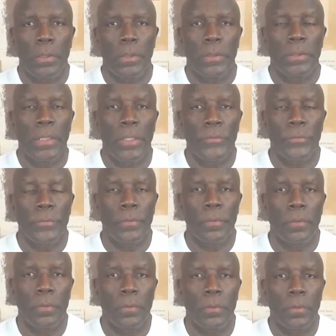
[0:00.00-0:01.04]
Yes,
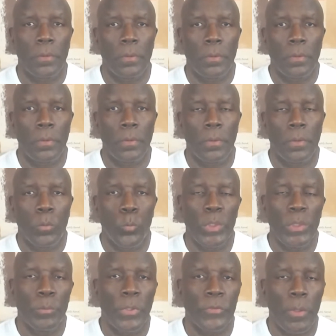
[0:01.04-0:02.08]
we
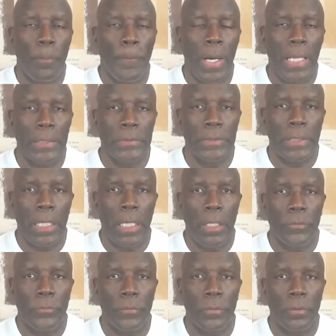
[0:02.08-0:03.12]
must
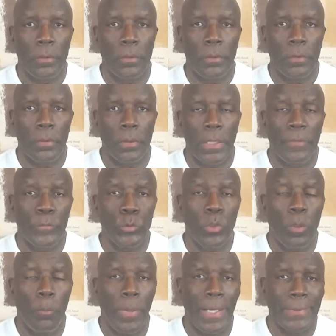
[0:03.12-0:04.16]
apologize. Have you
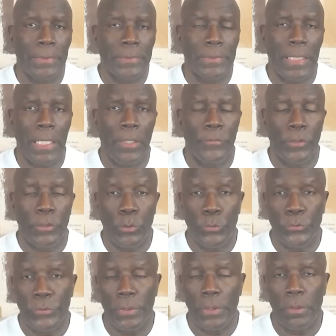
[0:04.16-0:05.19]
apologized to
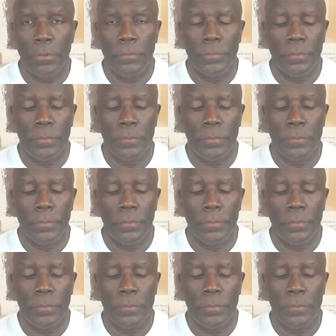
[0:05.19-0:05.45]
yourself?